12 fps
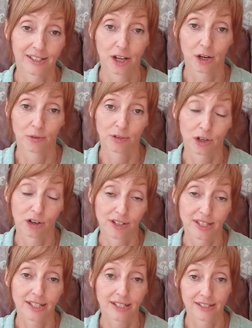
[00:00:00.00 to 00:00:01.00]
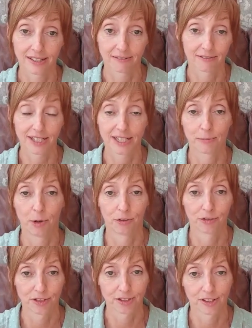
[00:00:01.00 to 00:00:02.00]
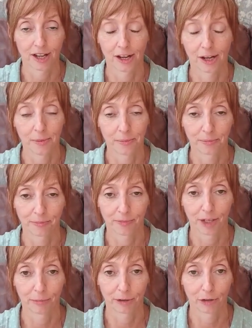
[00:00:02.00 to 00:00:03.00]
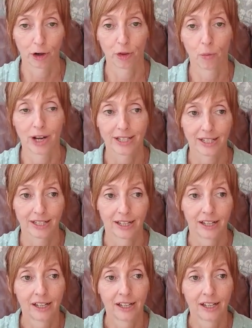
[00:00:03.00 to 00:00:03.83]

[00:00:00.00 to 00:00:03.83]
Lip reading: so sort of six months before the wedding.